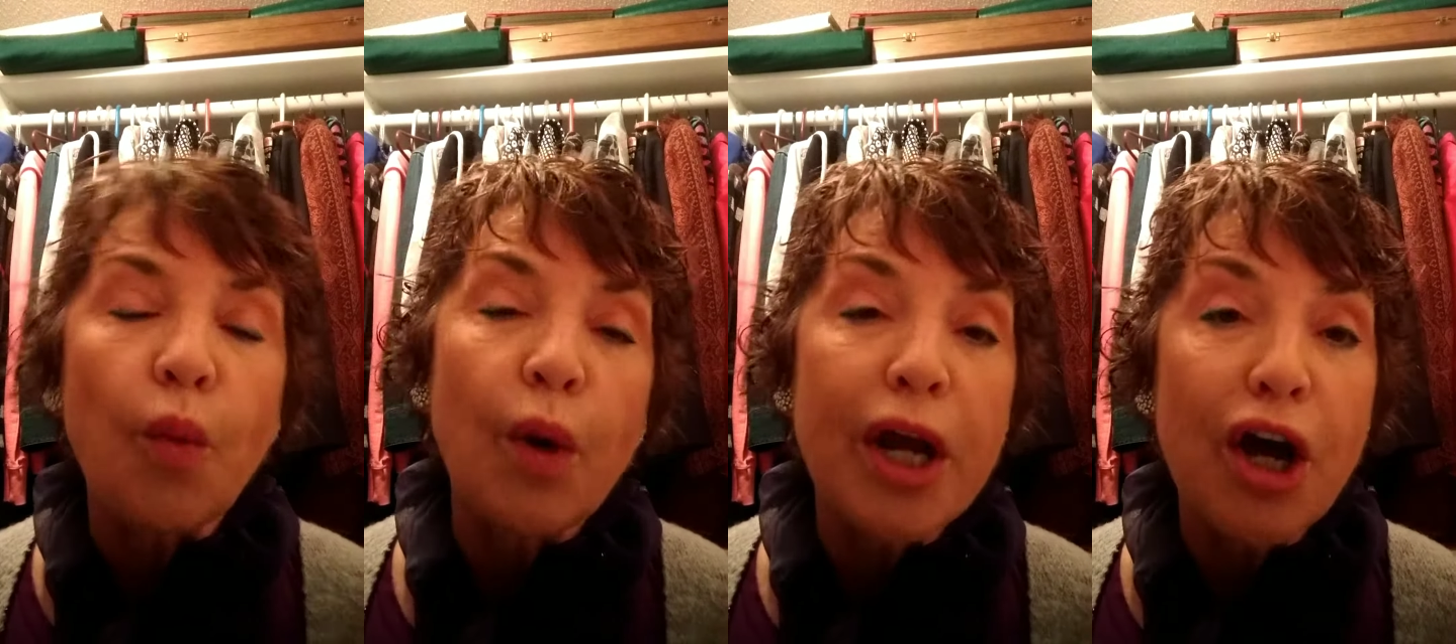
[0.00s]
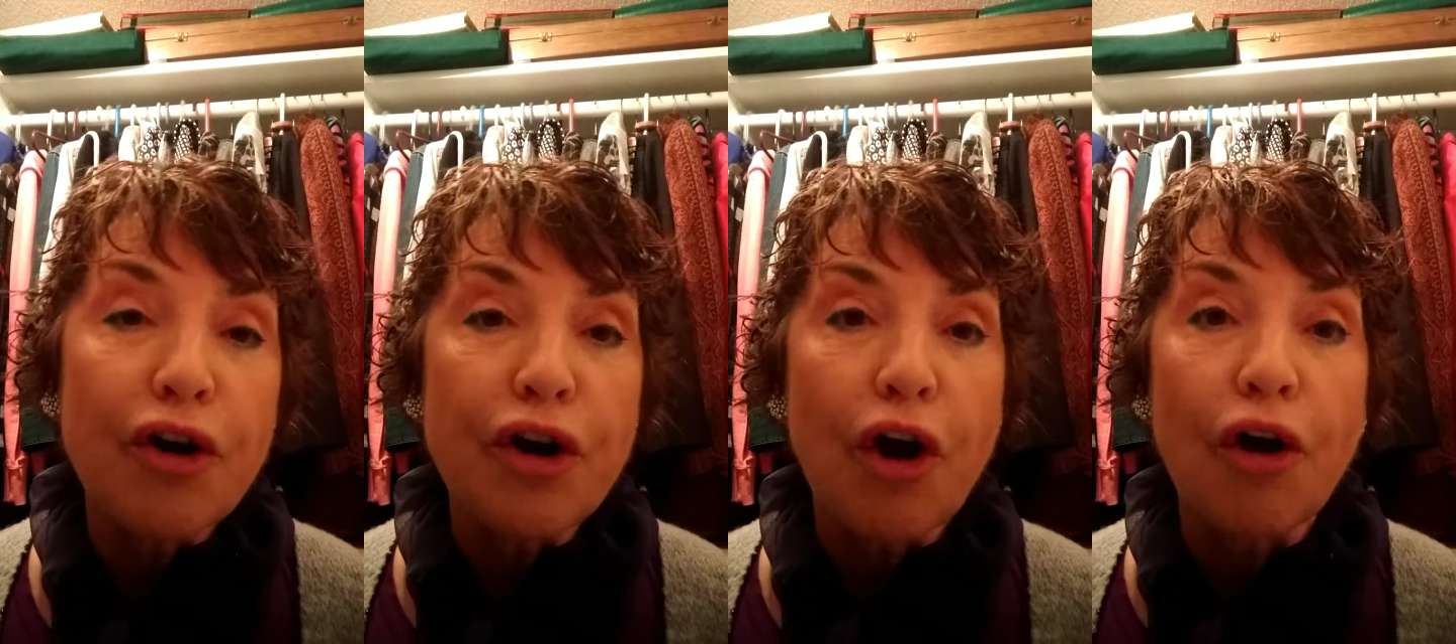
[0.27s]
we
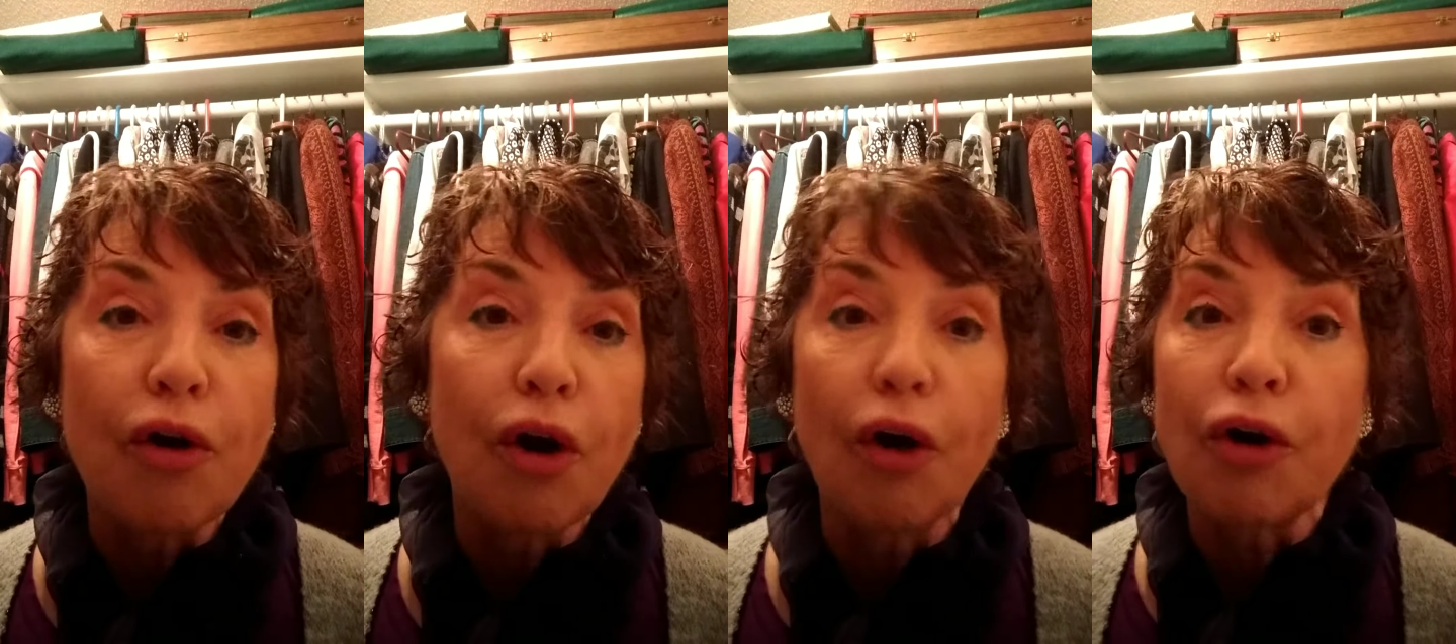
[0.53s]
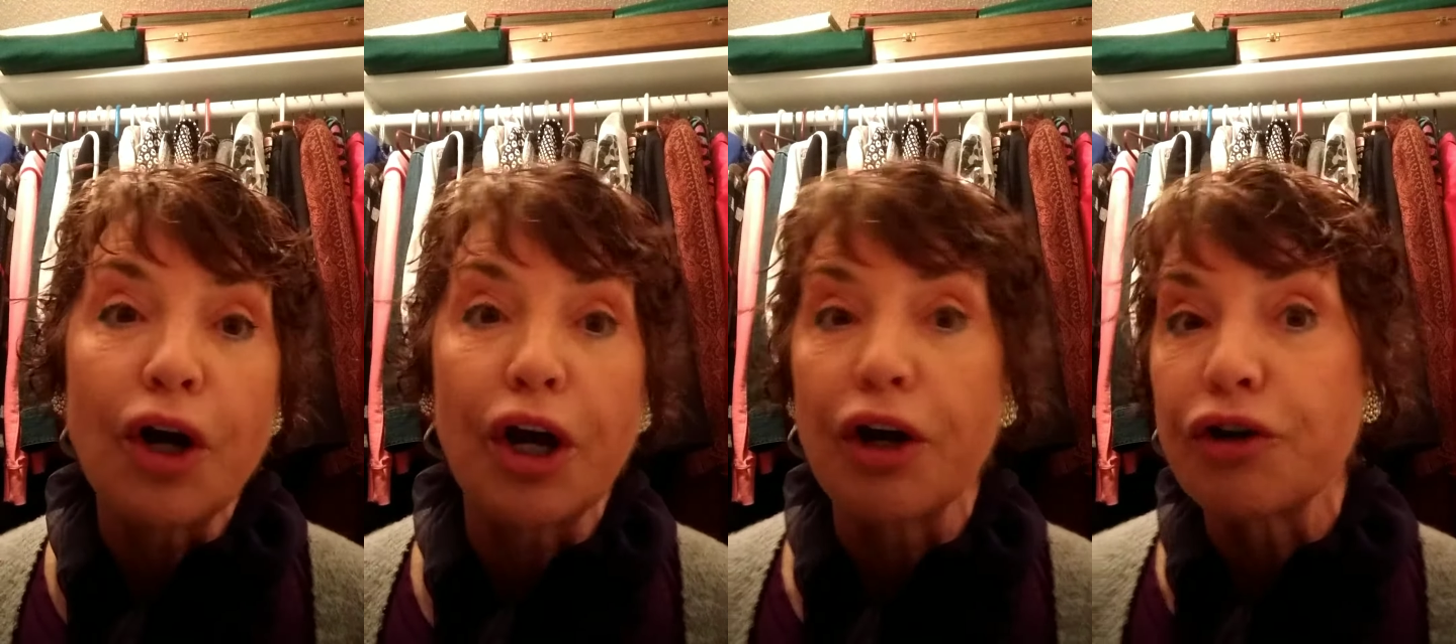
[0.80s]
are no
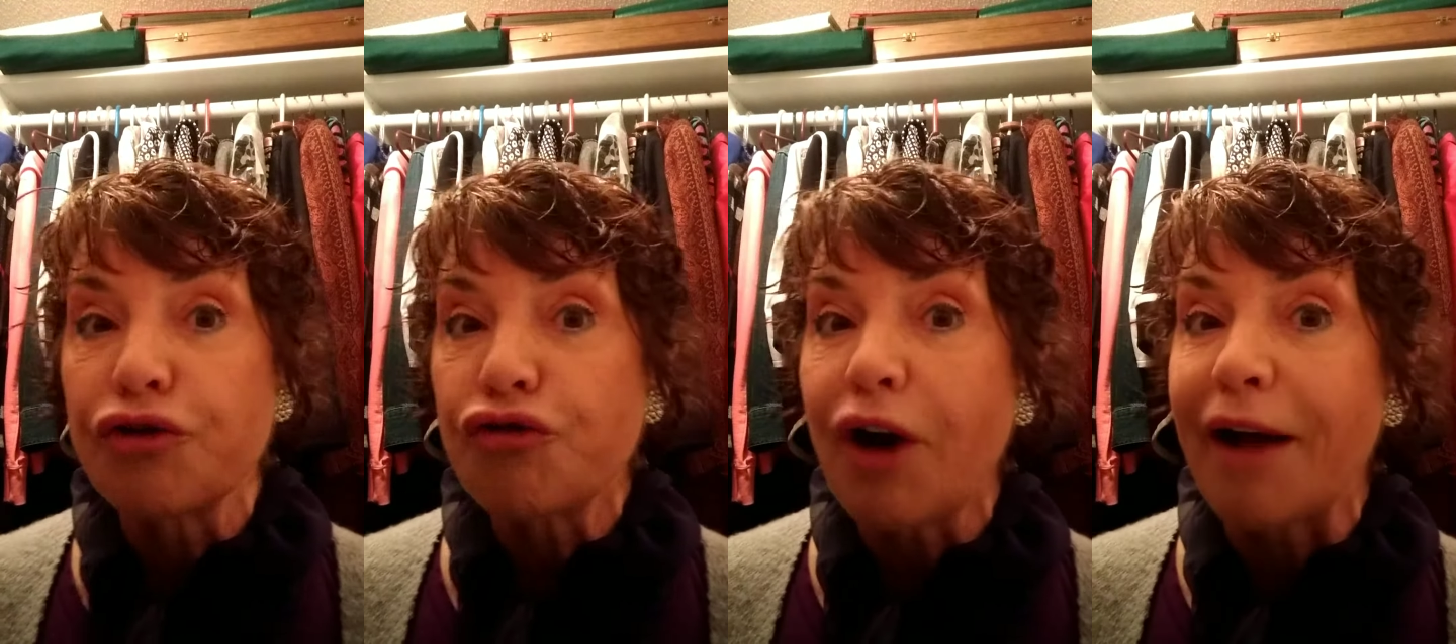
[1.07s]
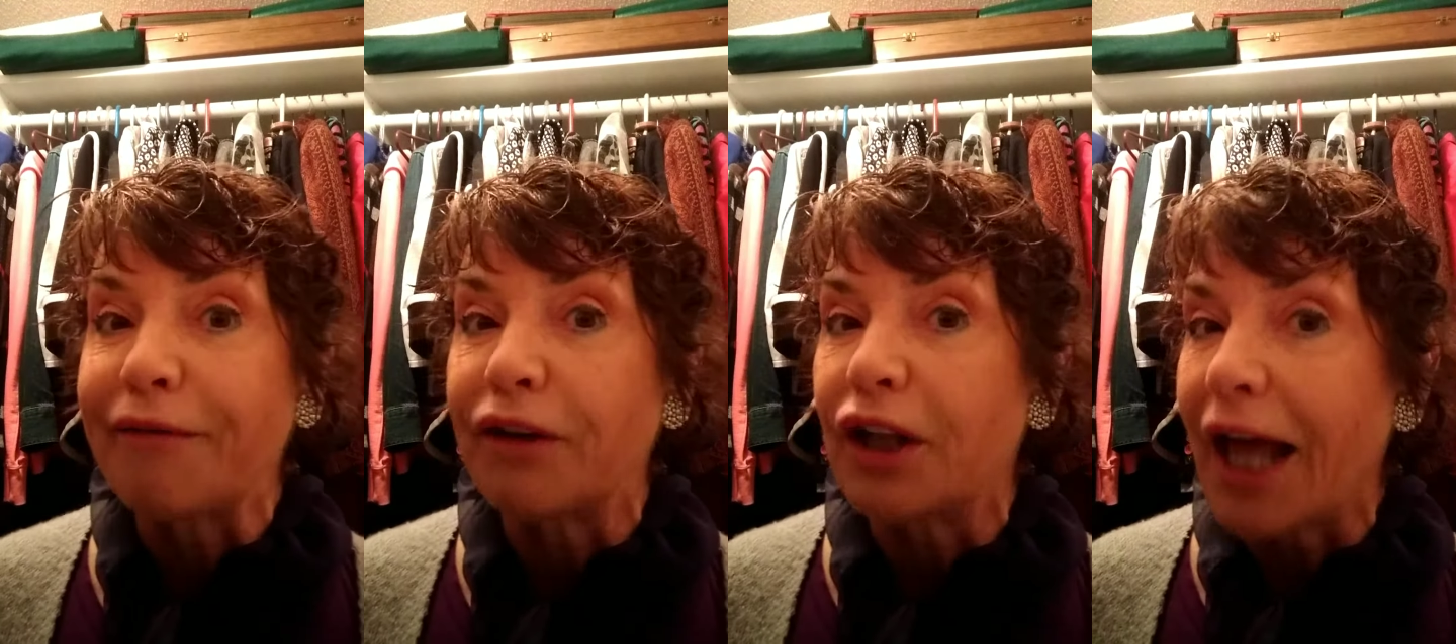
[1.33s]
longer
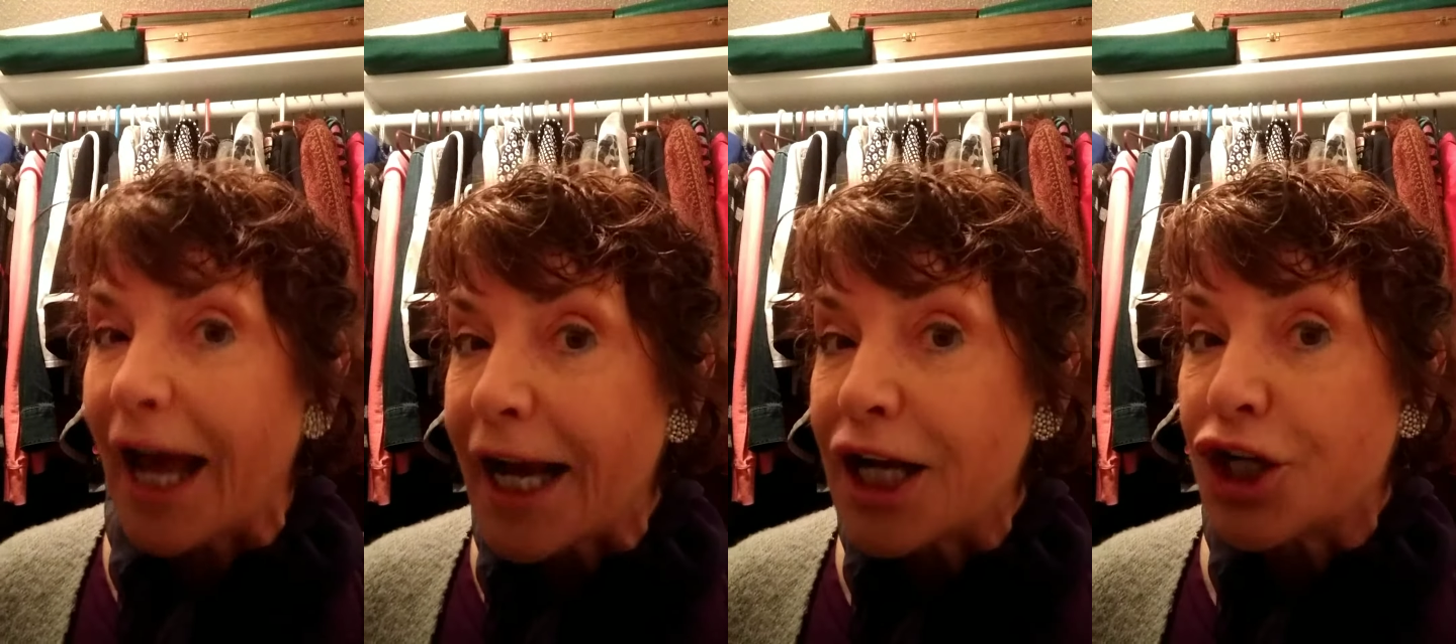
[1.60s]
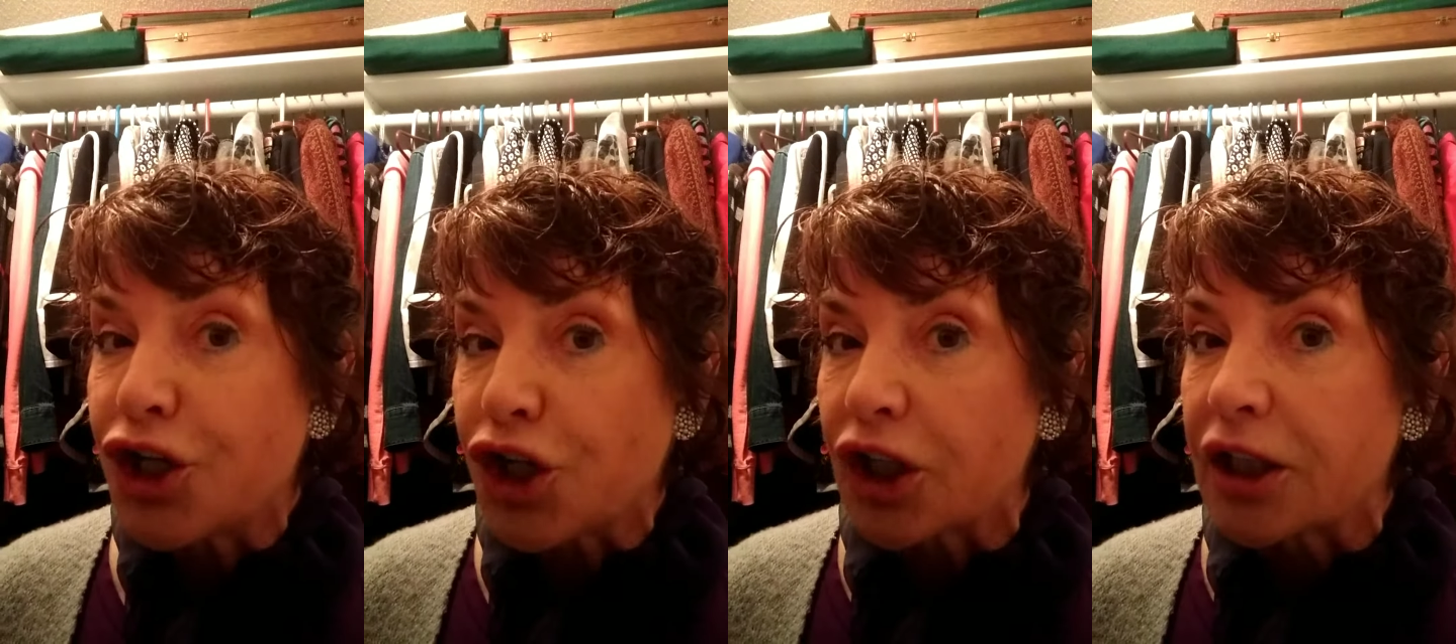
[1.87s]
travel
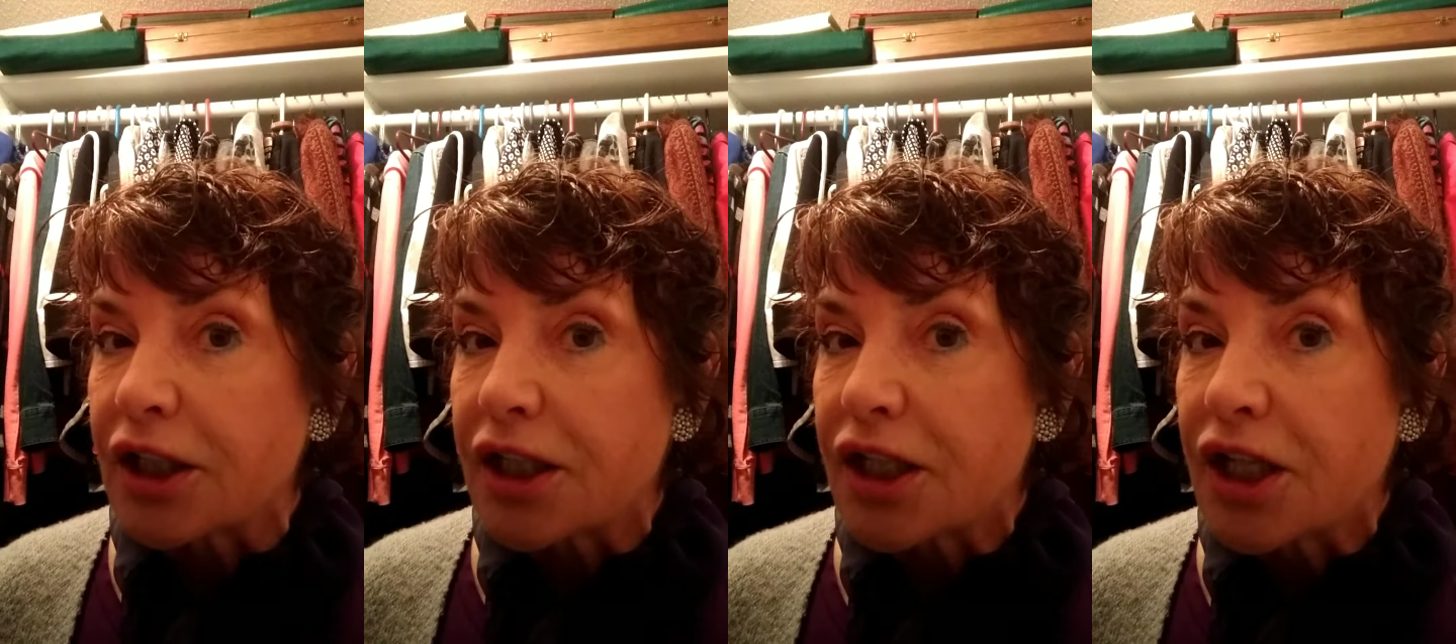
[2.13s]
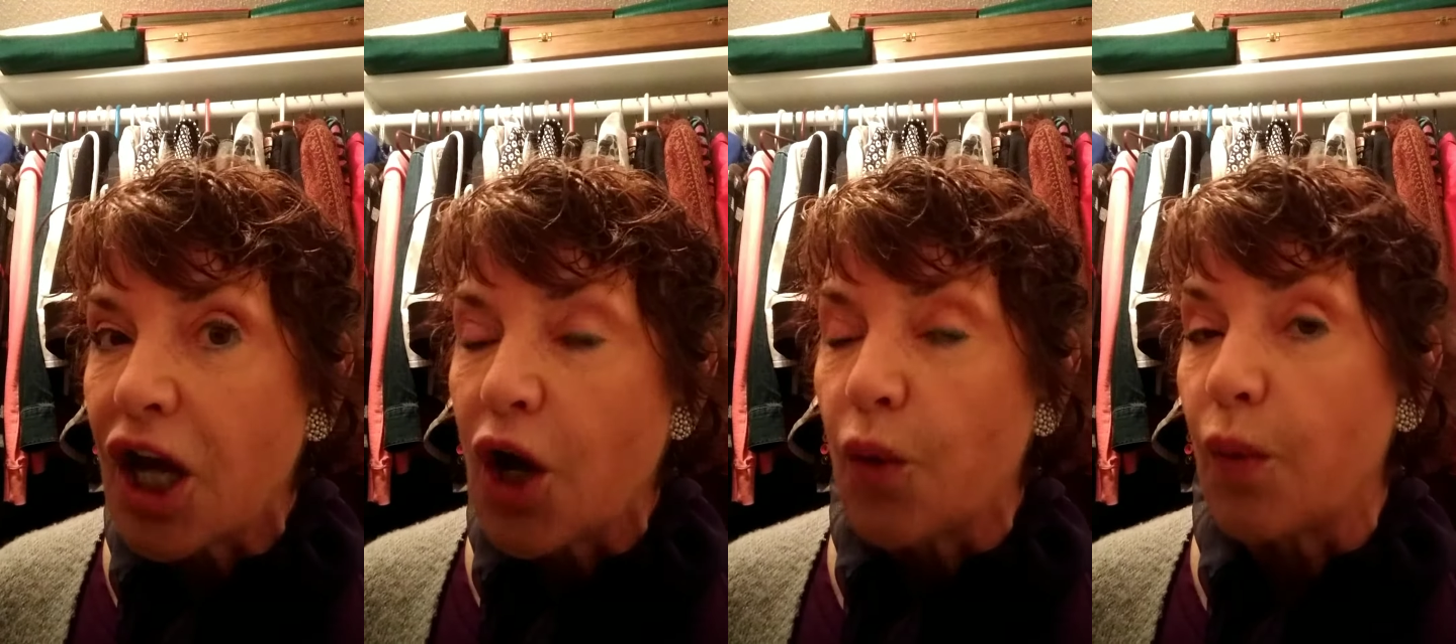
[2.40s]
agents,